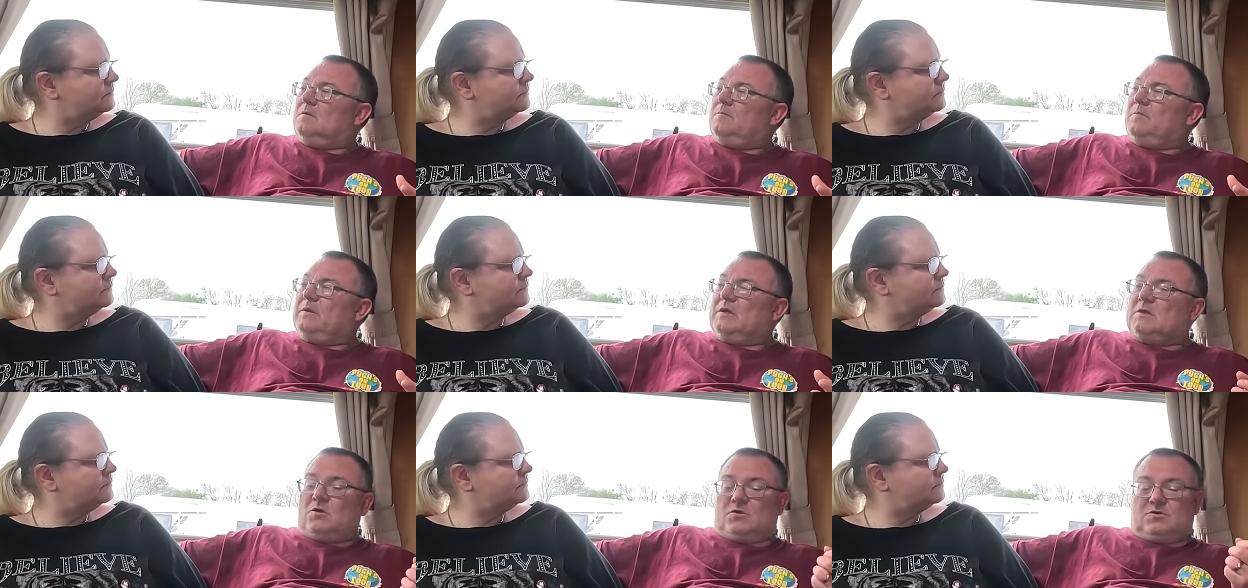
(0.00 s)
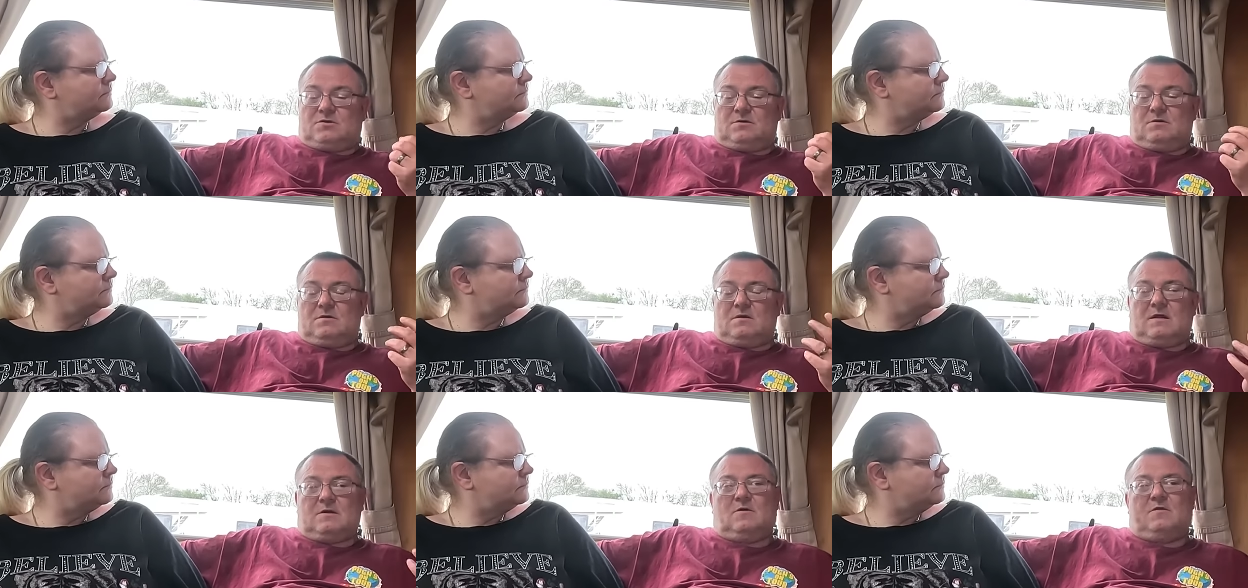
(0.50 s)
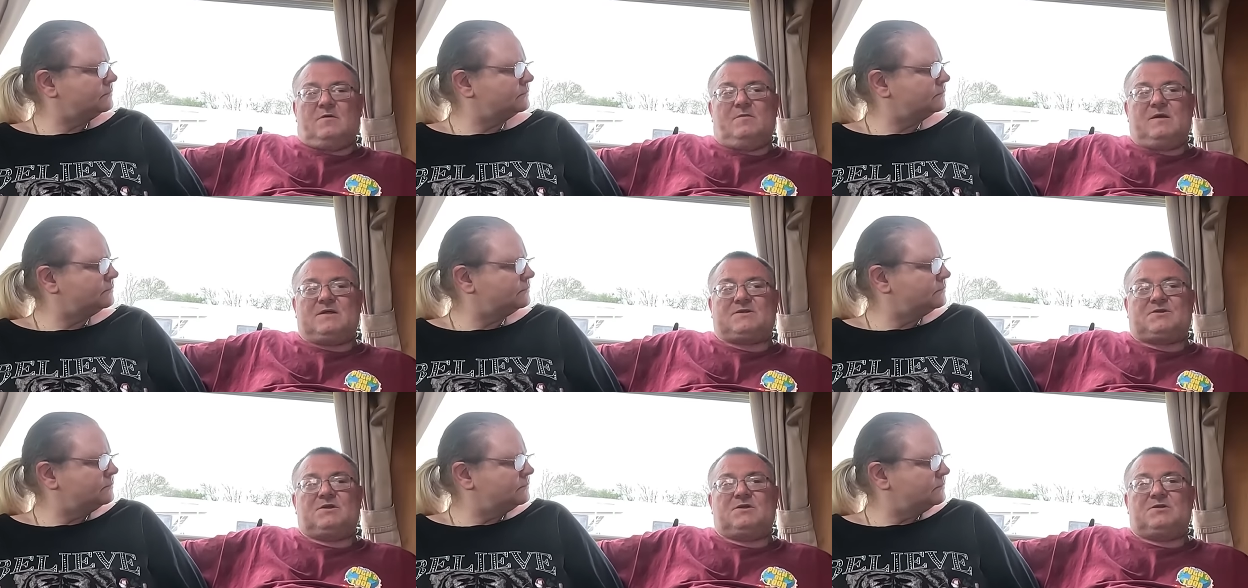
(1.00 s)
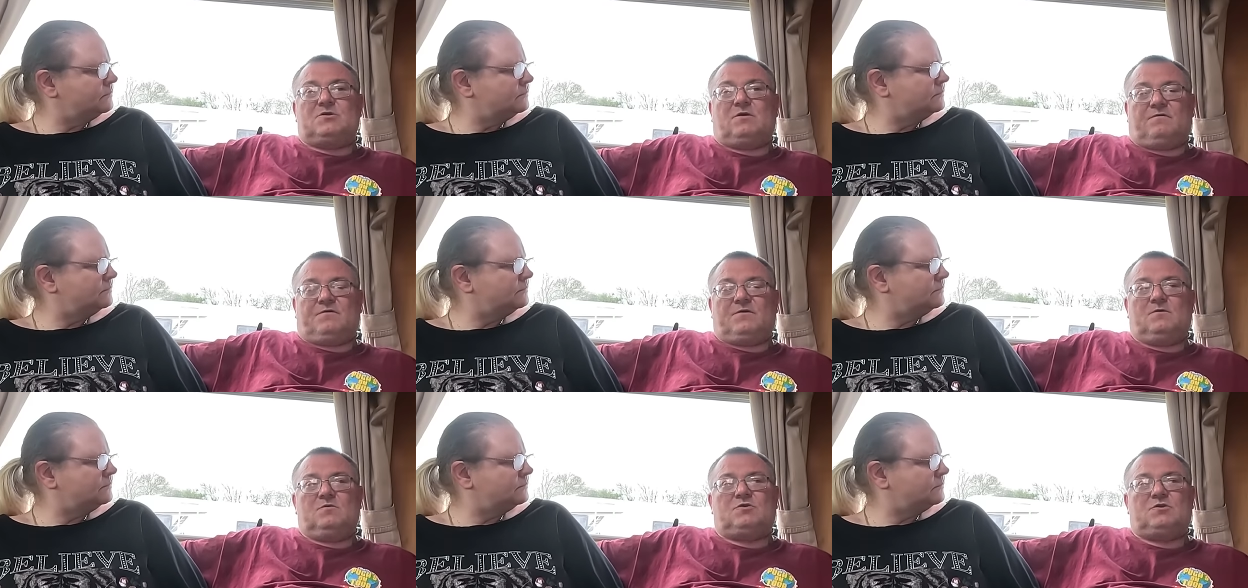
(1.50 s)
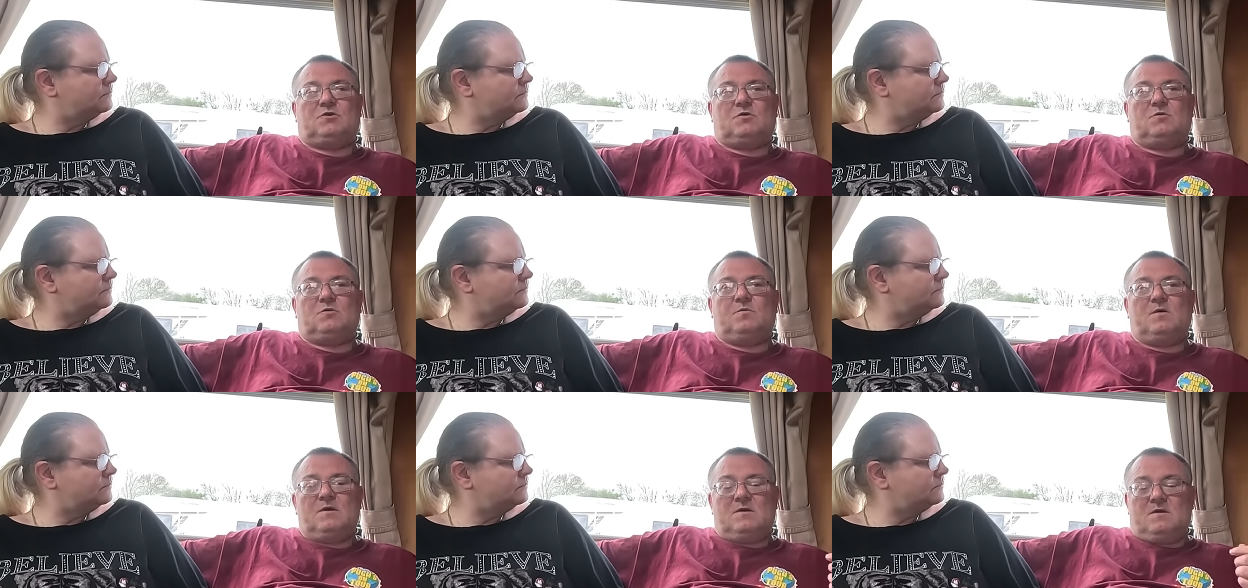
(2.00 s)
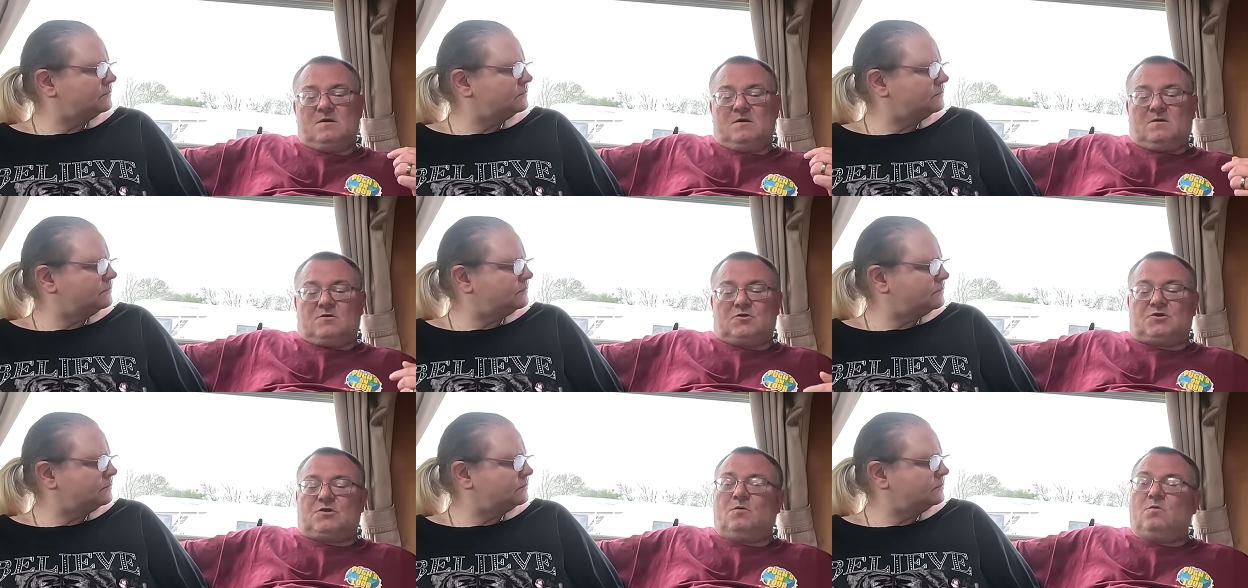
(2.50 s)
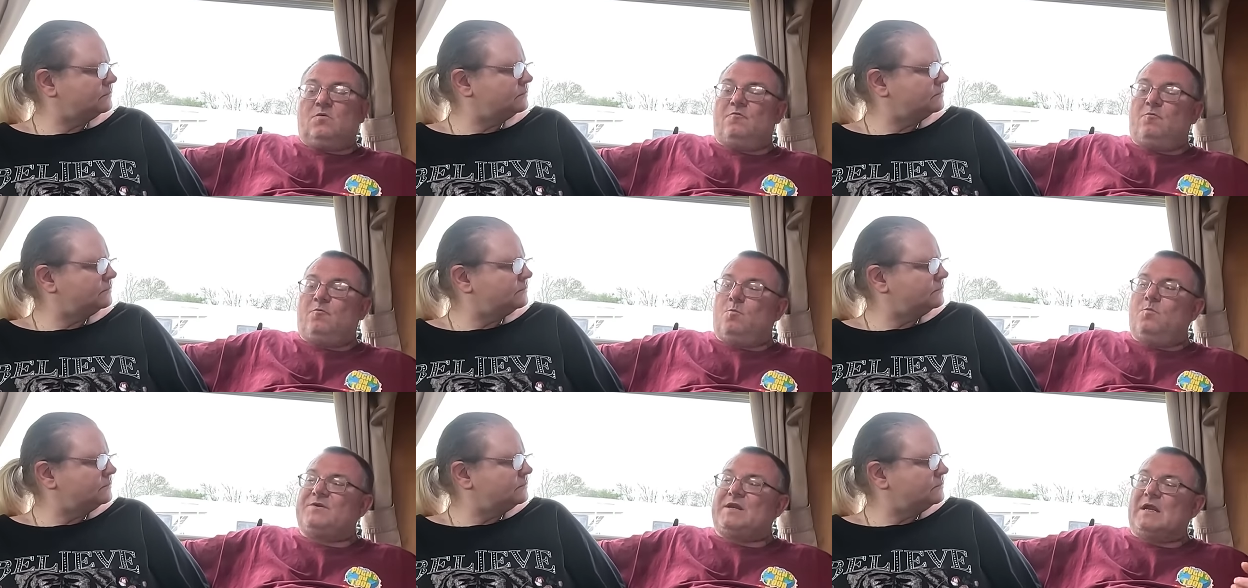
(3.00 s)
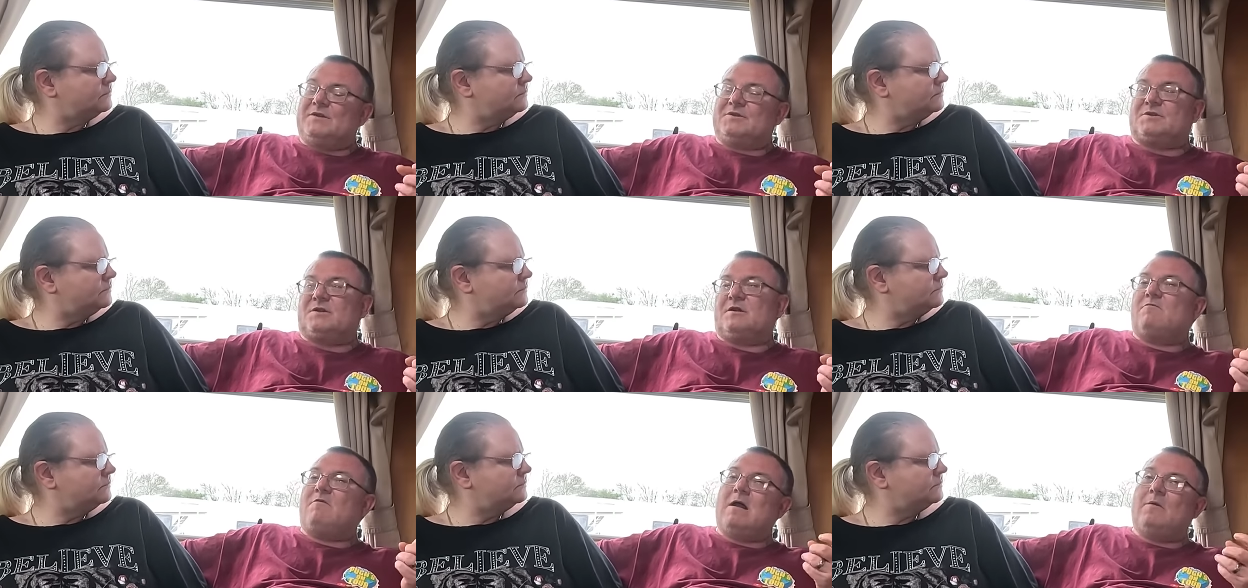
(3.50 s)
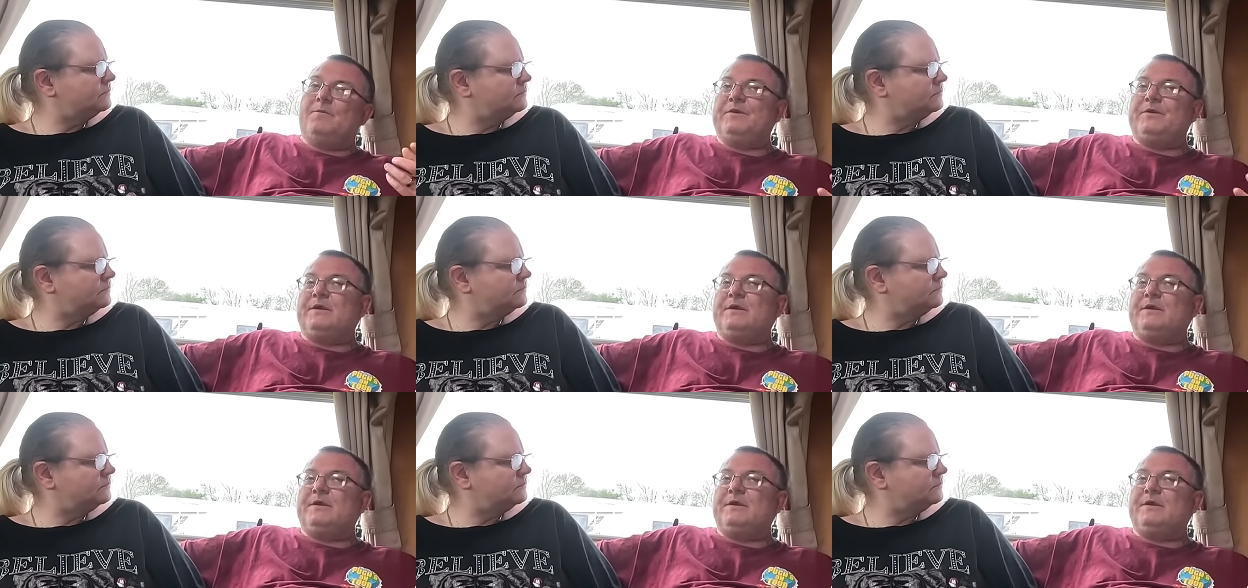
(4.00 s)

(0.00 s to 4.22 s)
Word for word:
Speaker 1: Because I got the message off YouTube because she was dancing around